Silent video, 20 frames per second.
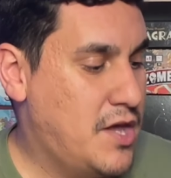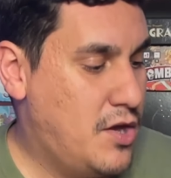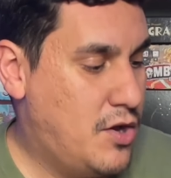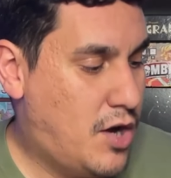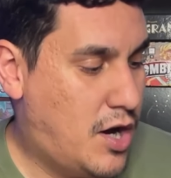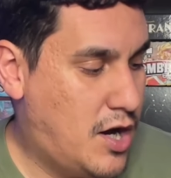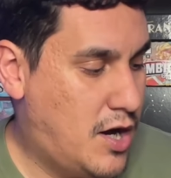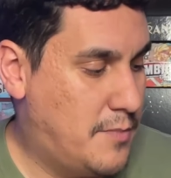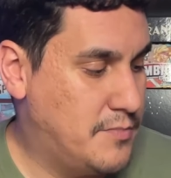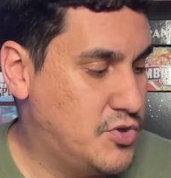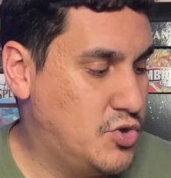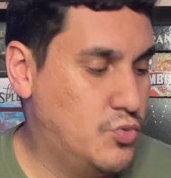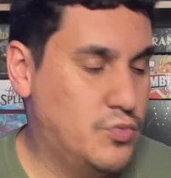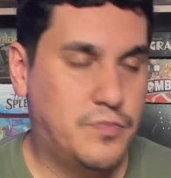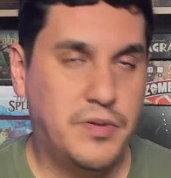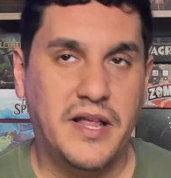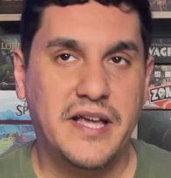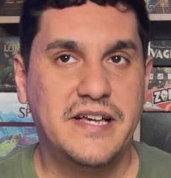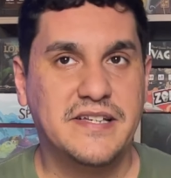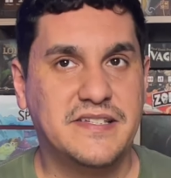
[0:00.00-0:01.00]
Um, you
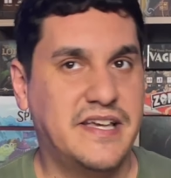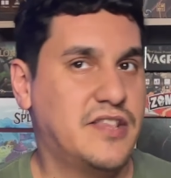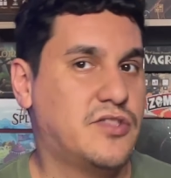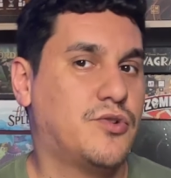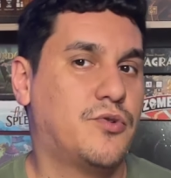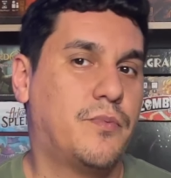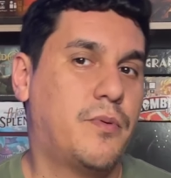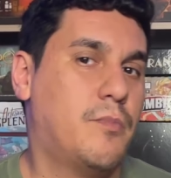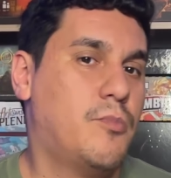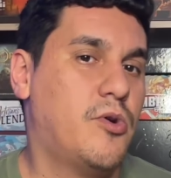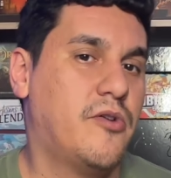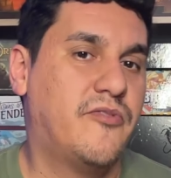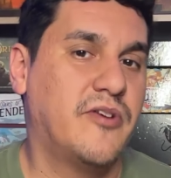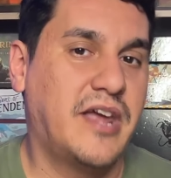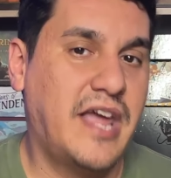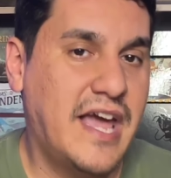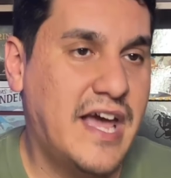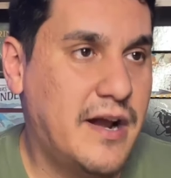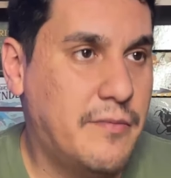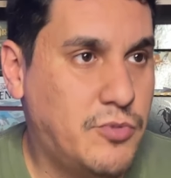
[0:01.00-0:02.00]
play as anthropomorphic
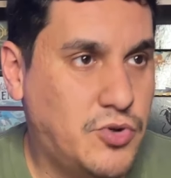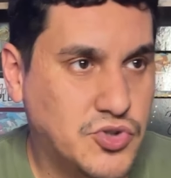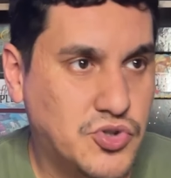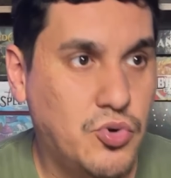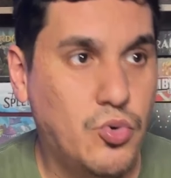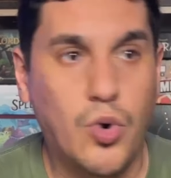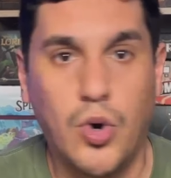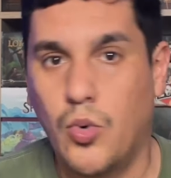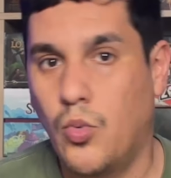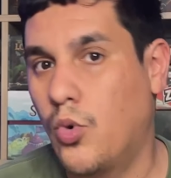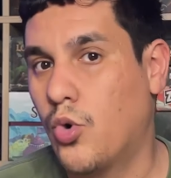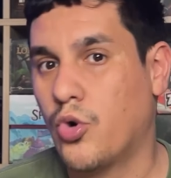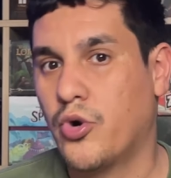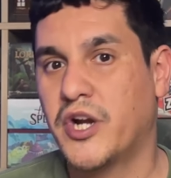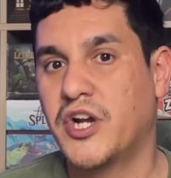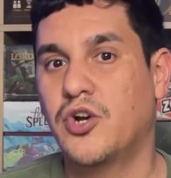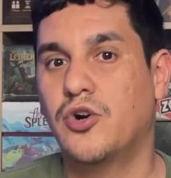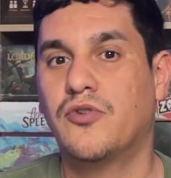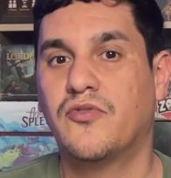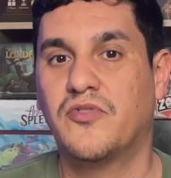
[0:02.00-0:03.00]
animals who are
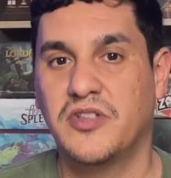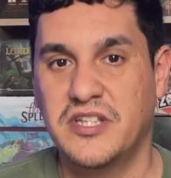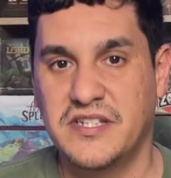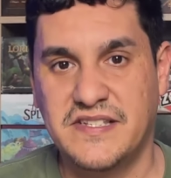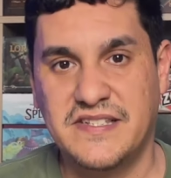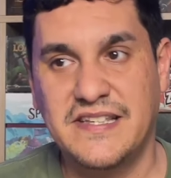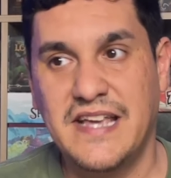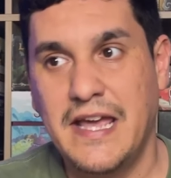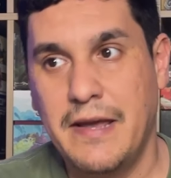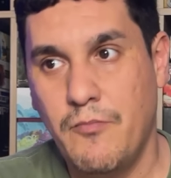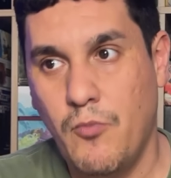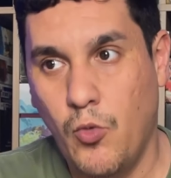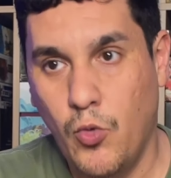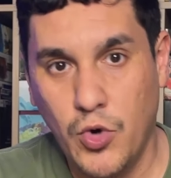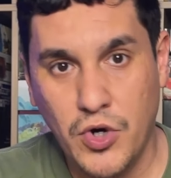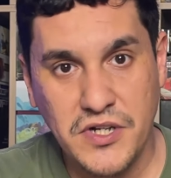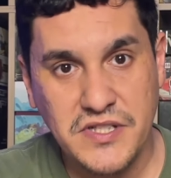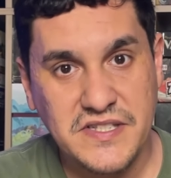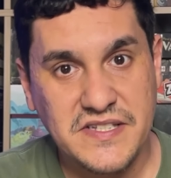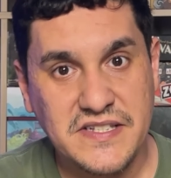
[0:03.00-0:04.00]
warring over the same
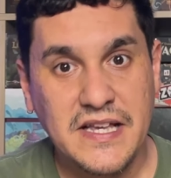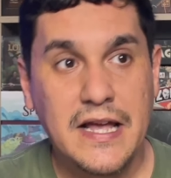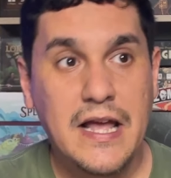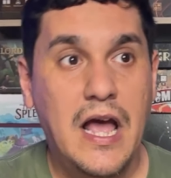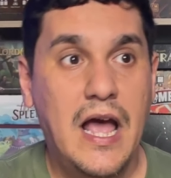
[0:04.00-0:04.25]
woods,